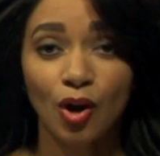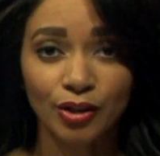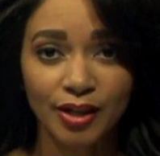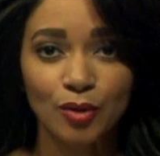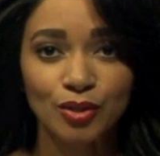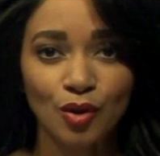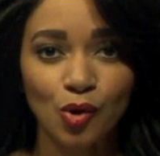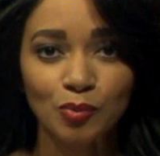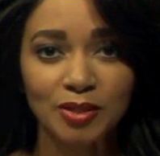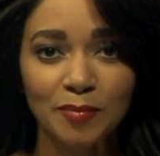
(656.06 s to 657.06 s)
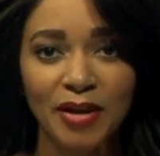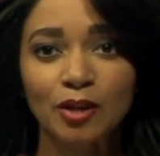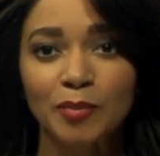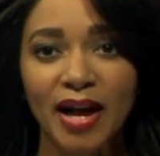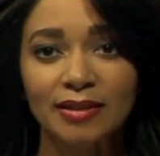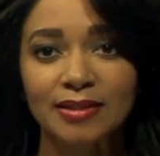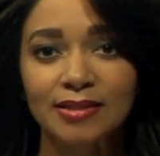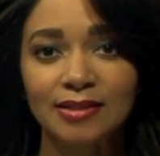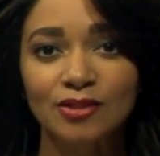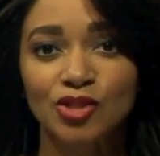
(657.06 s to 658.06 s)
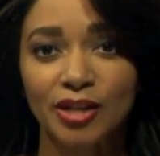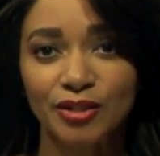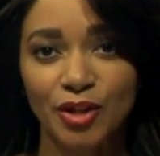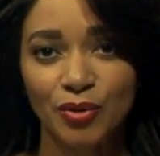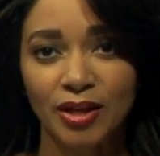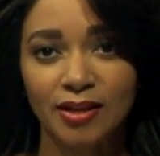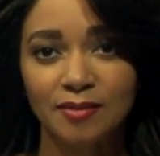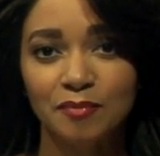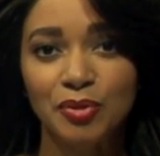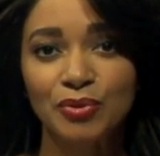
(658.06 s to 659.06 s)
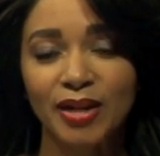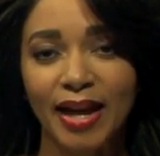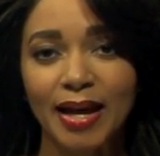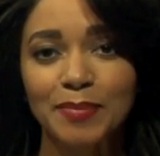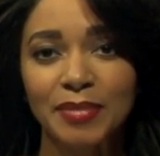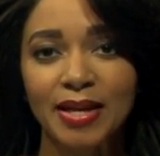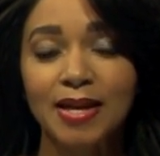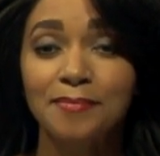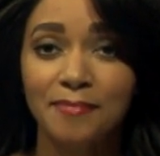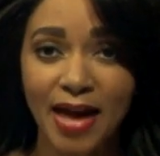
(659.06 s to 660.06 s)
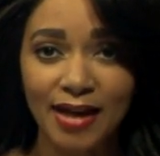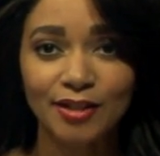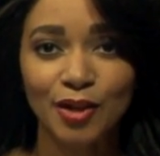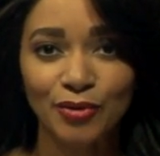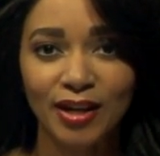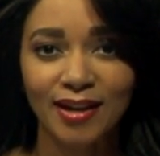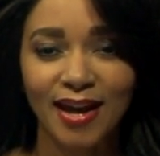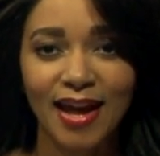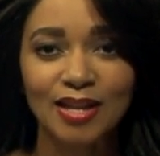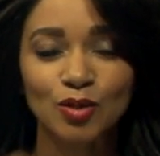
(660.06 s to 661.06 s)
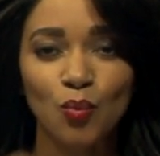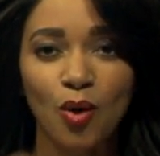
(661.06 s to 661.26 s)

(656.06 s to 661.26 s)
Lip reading: cardio sculpt, better balance, chair yoga, boot camp, mat yoga, and